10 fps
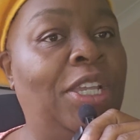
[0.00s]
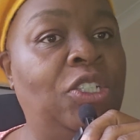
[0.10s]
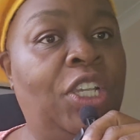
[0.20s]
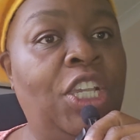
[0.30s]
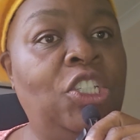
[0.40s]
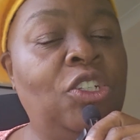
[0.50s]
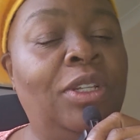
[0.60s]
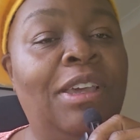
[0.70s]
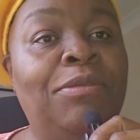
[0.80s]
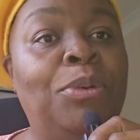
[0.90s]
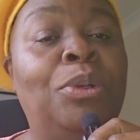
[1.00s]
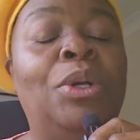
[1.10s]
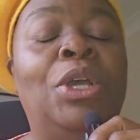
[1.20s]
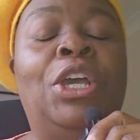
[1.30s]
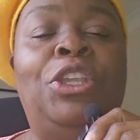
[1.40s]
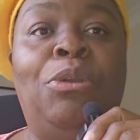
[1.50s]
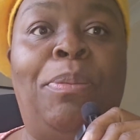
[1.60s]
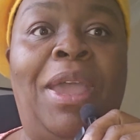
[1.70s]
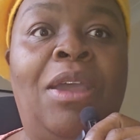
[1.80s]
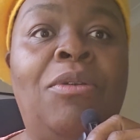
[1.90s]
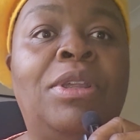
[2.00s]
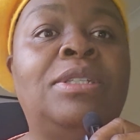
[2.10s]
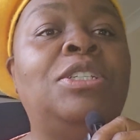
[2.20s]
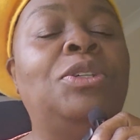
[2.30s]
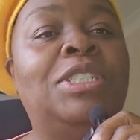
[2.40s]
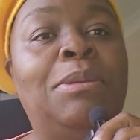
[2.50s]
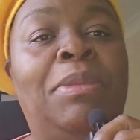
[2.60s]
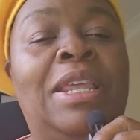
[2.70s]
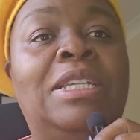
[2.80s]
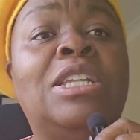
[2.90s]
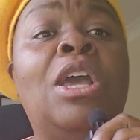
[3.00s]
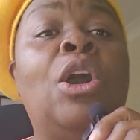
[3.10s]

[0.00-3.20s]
educational level, your parents, your siblings.